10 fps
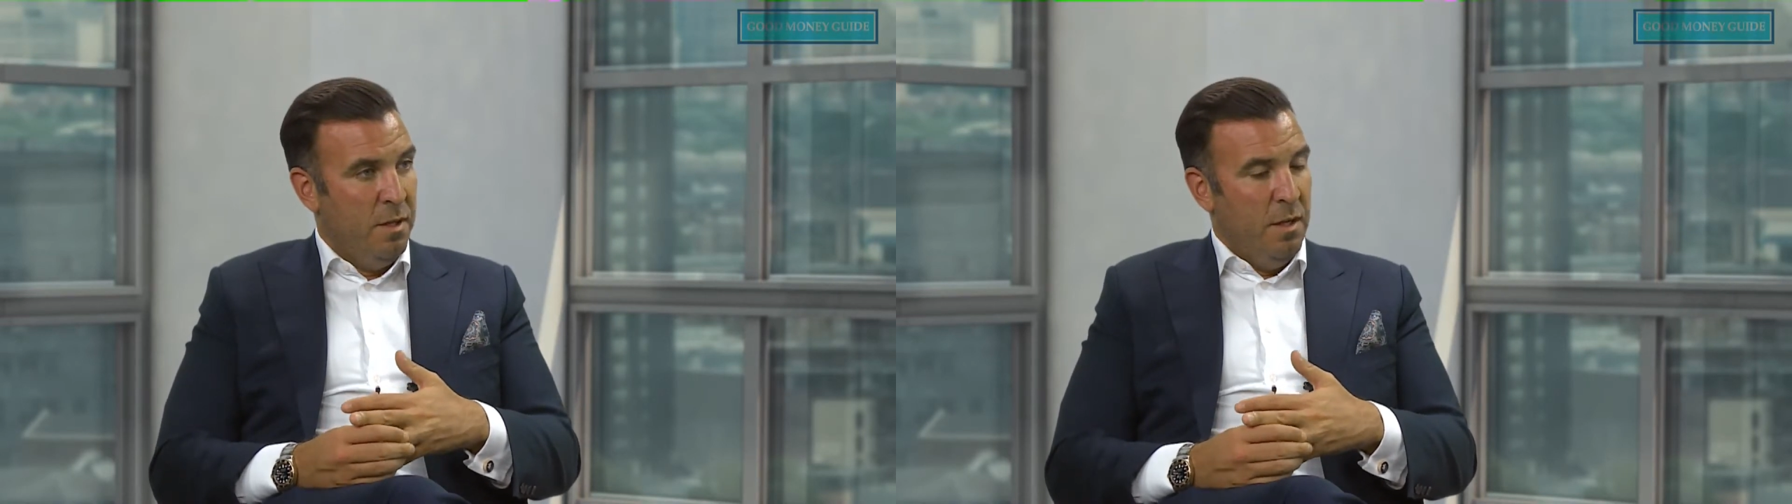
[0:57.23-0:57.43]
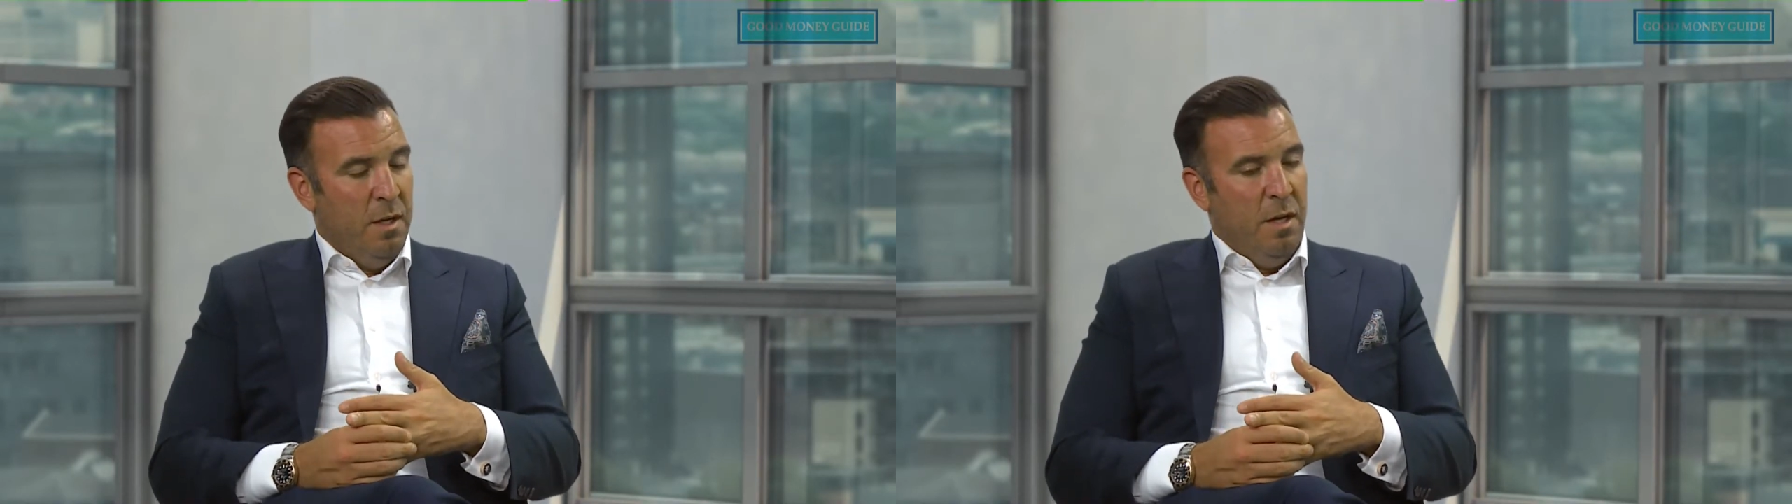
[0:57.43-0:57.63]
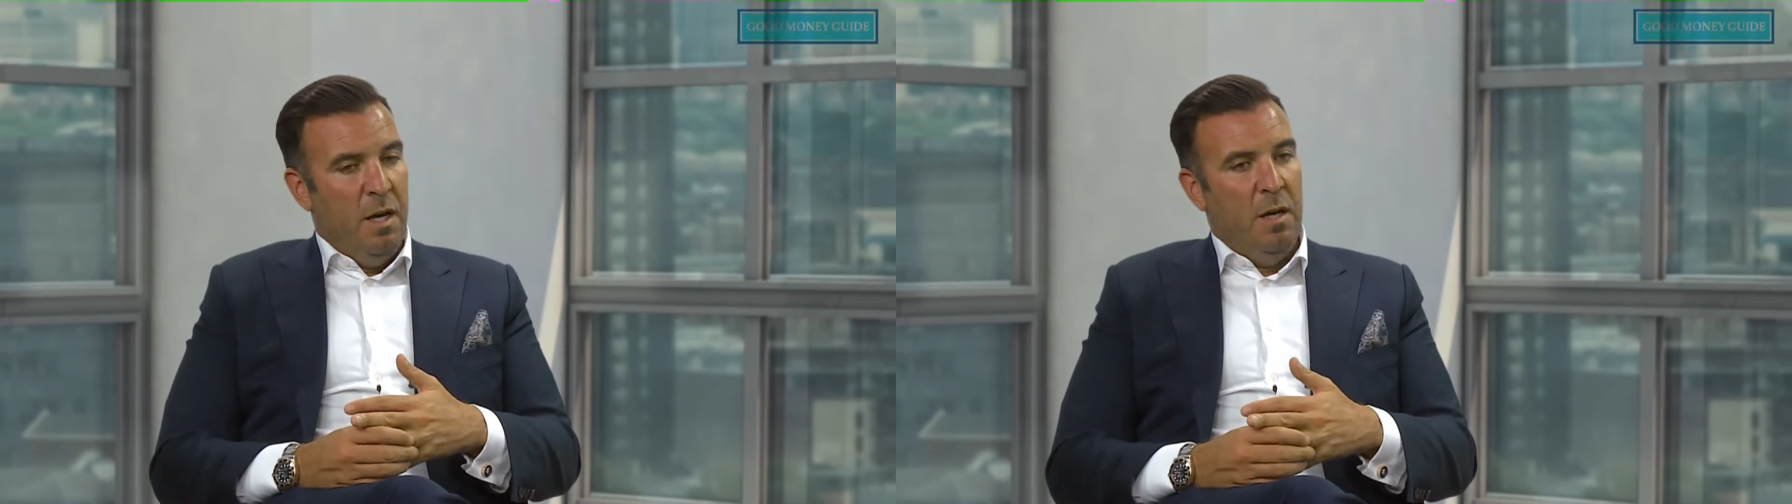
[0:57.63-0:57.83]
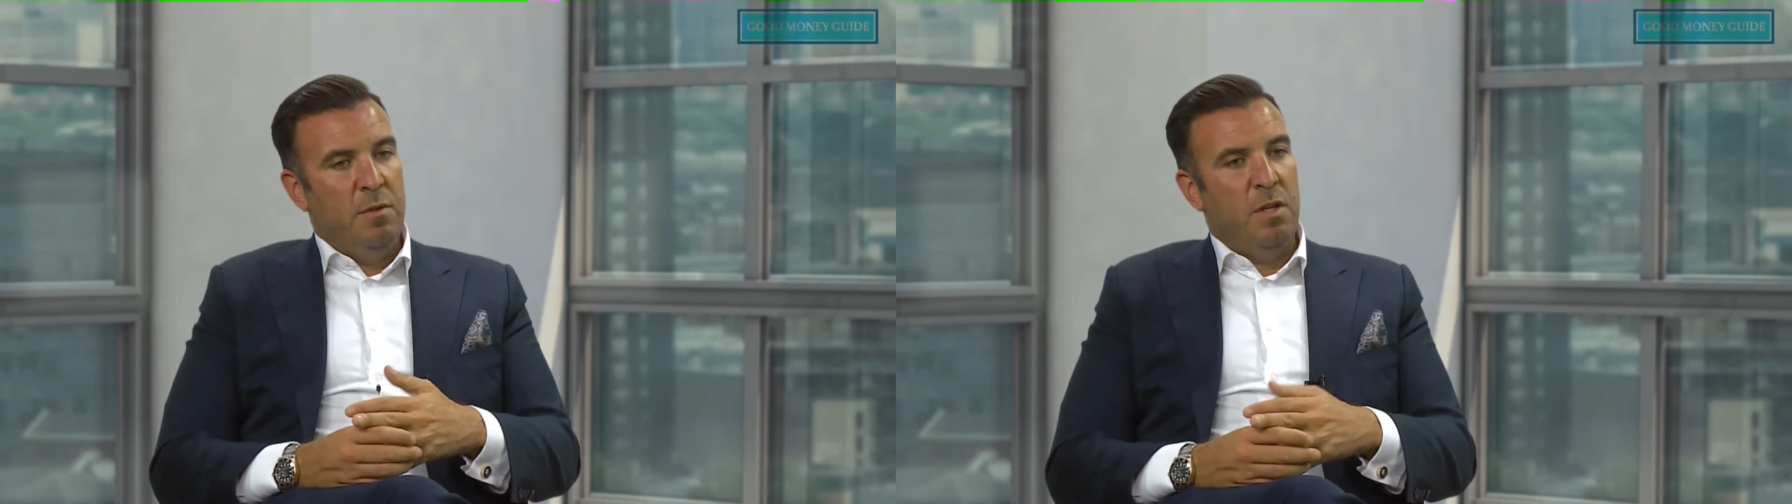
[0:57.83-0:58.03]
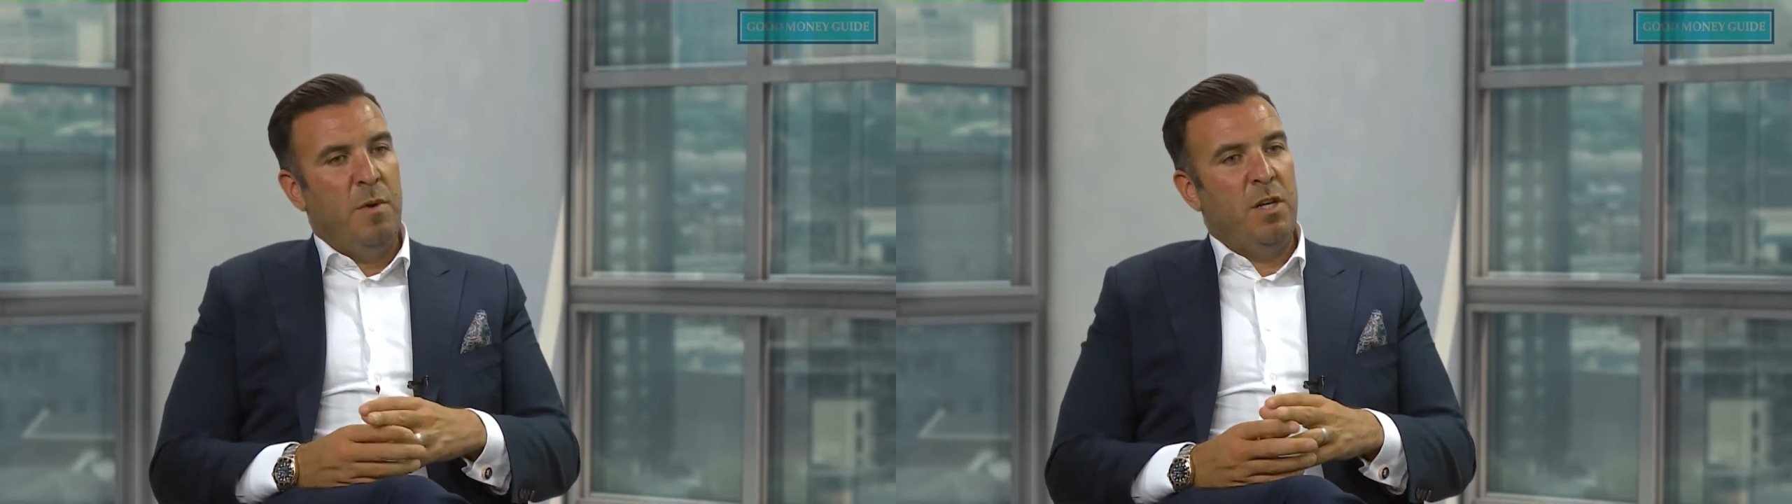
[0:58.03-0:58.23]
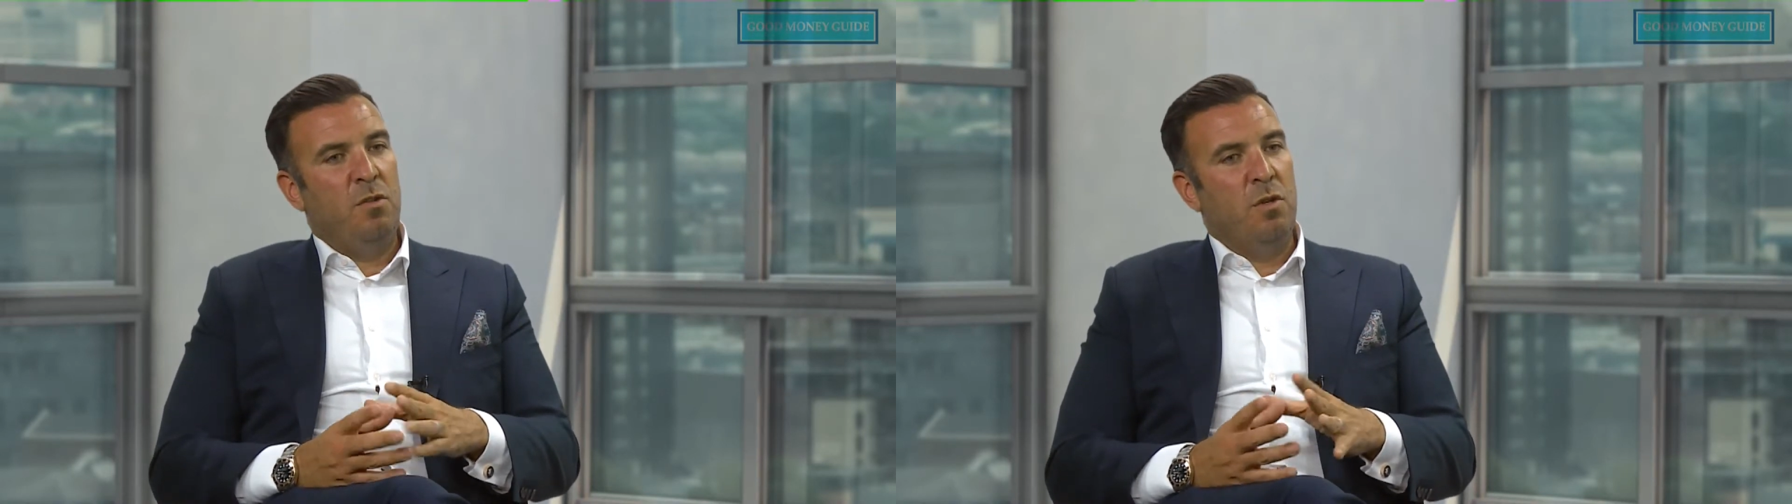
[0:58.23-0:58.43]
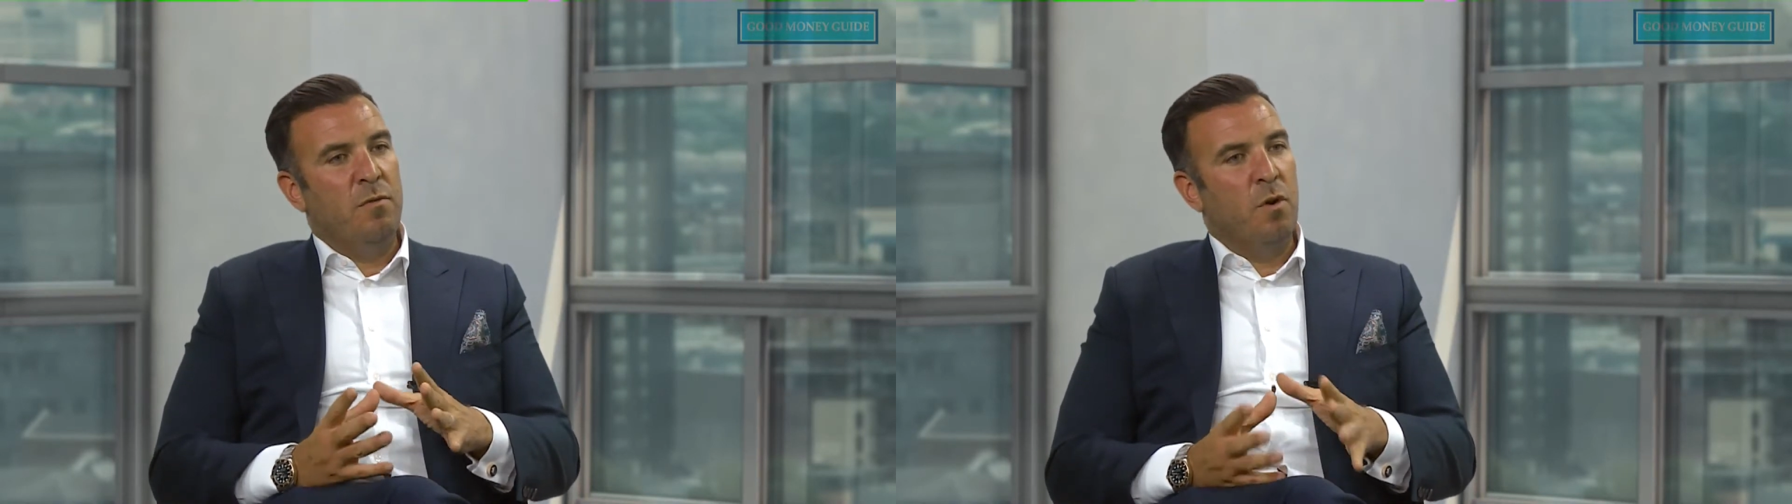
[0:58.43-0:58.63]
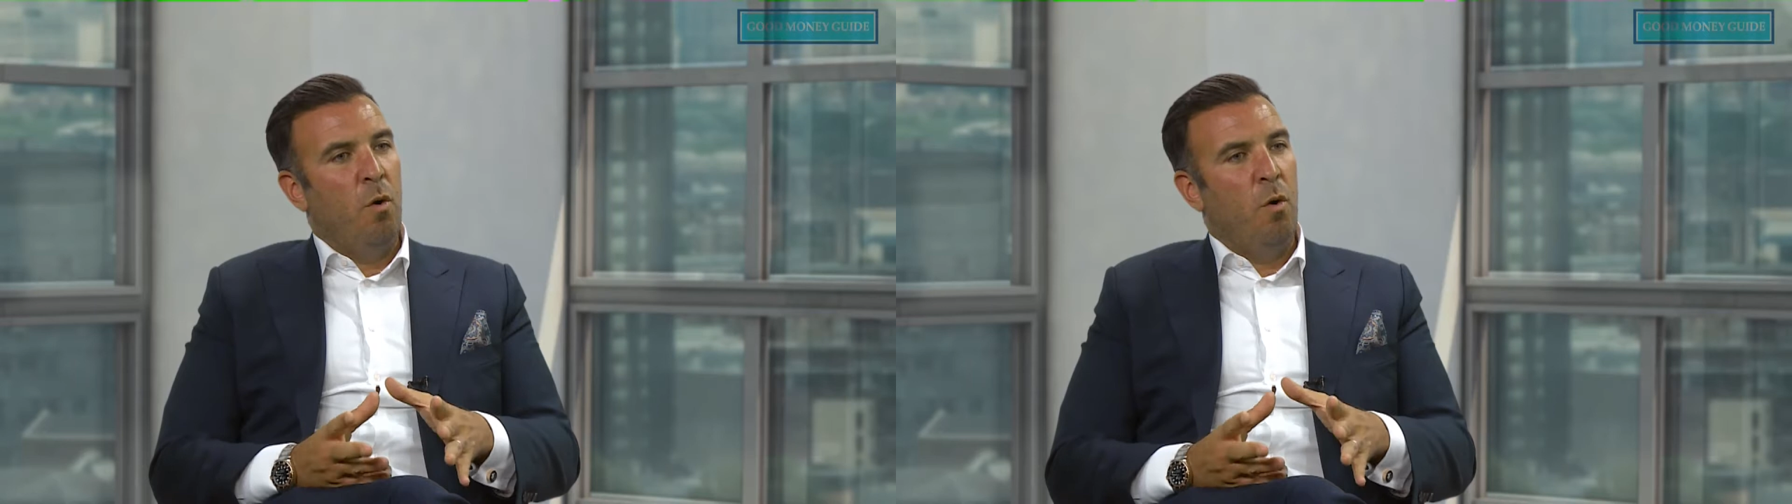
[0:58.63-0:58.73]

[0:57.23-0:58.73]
Yeah. So I'd make sure you've got